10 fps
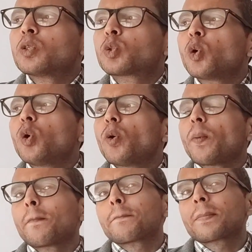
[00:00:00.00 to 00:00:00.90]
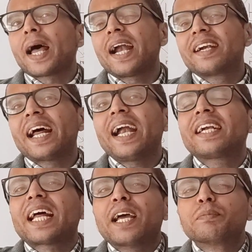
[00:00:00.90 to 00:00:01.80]
So at
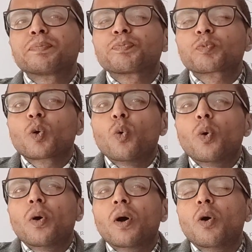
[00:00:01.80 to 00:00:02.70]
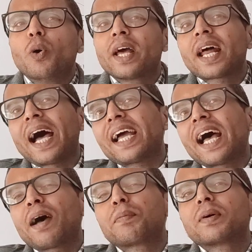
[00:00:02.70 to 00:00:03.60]
that time, when I
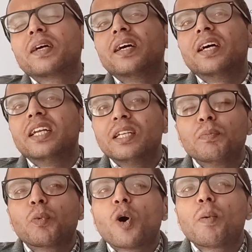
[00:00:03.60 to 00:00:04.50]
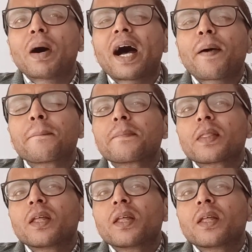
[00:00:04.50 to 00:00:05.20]
have lymphoma,